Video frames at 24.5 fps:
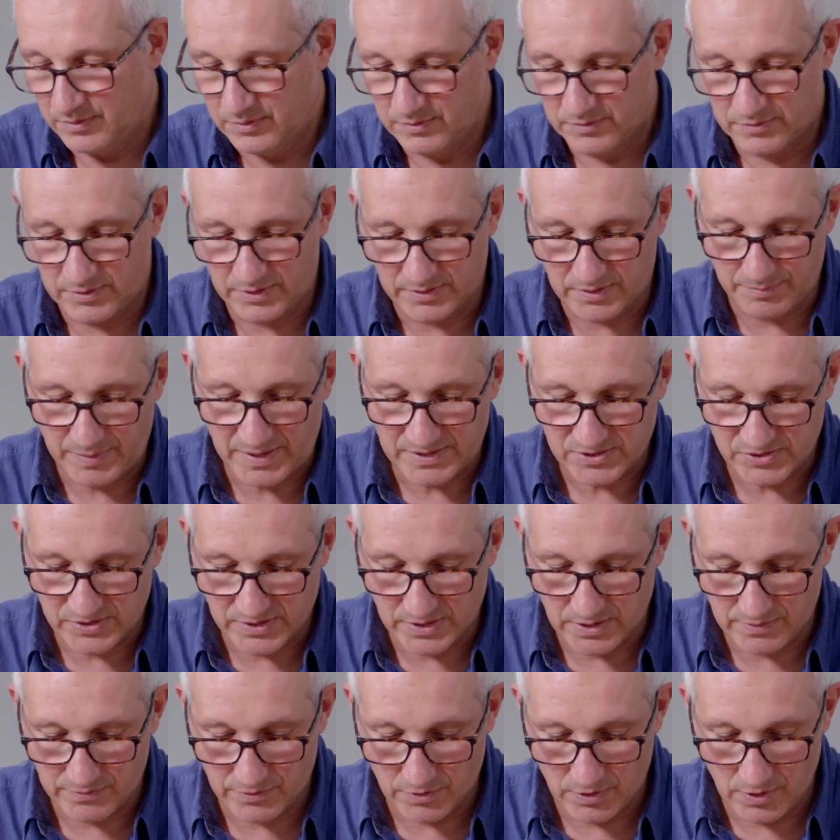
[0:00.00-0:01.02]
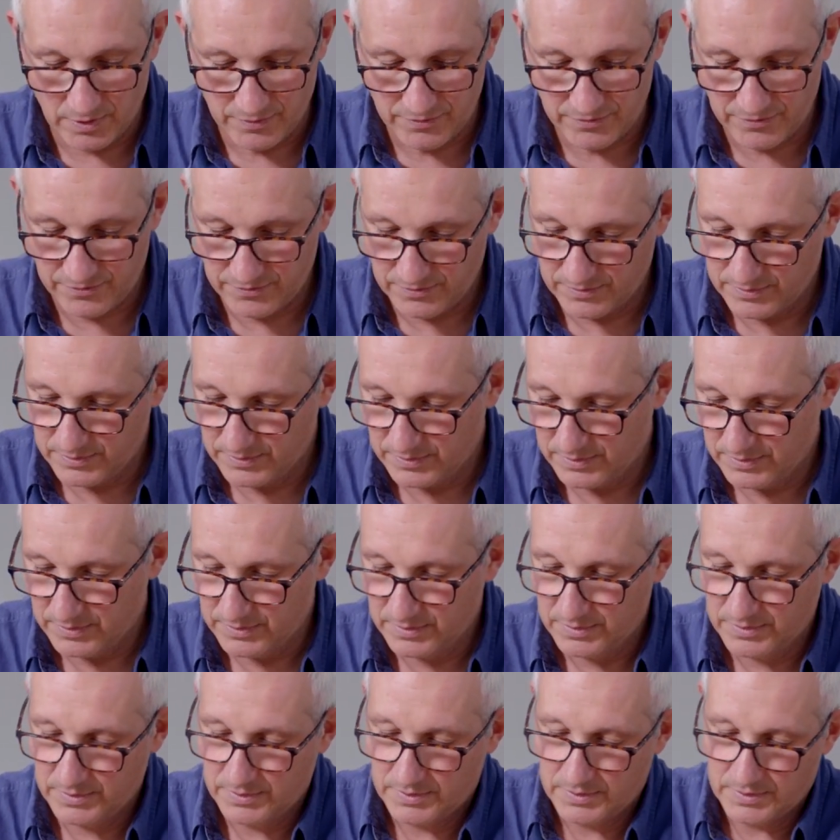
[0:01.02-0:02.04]
Take the battery cover off,
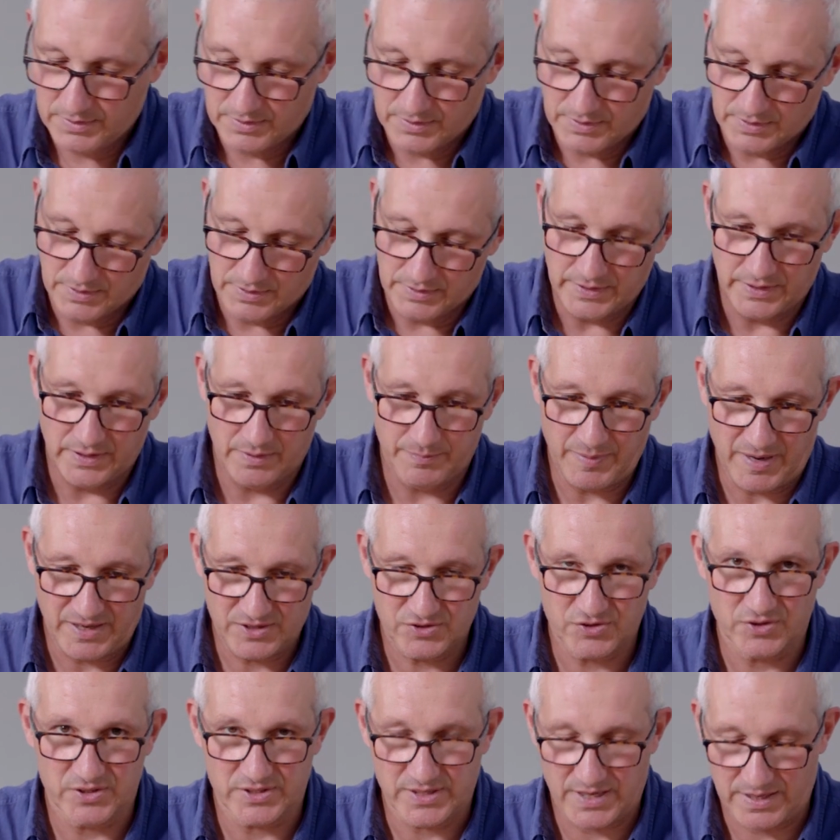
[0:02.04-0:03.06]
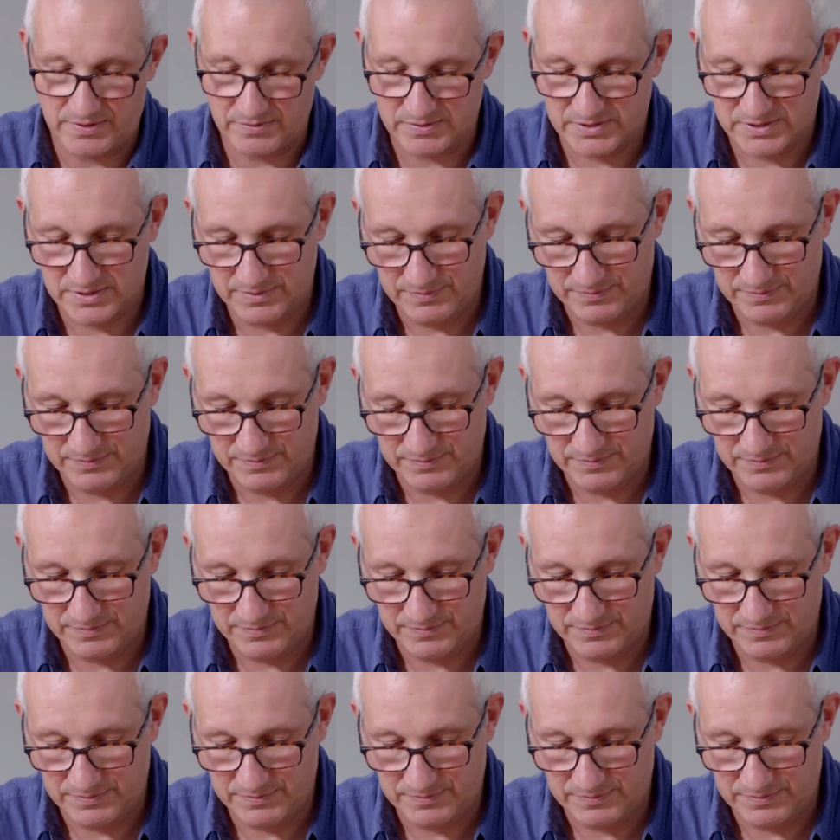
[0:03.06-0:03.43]
and then the battery's out.